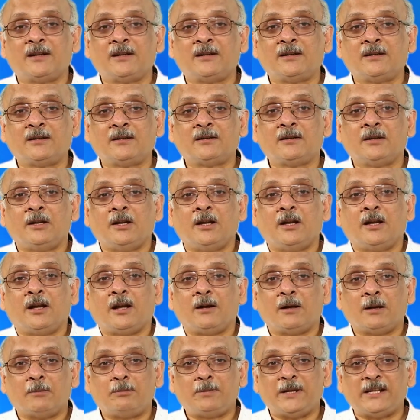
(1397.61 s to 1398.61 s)

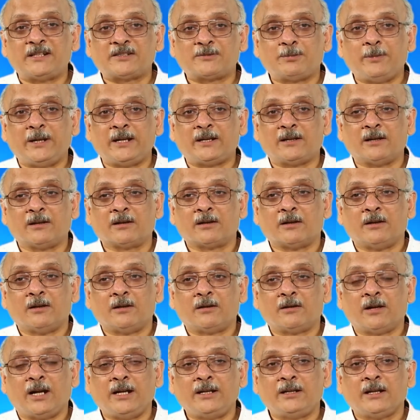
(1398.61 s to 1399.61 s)
a pacemaker,
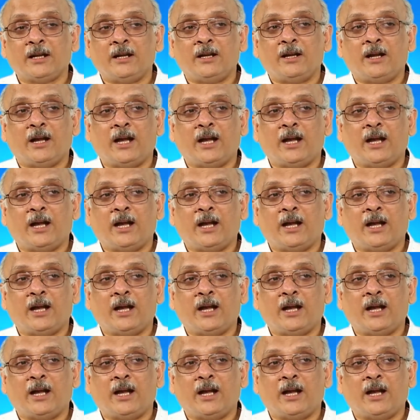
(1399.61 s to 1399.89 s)
right,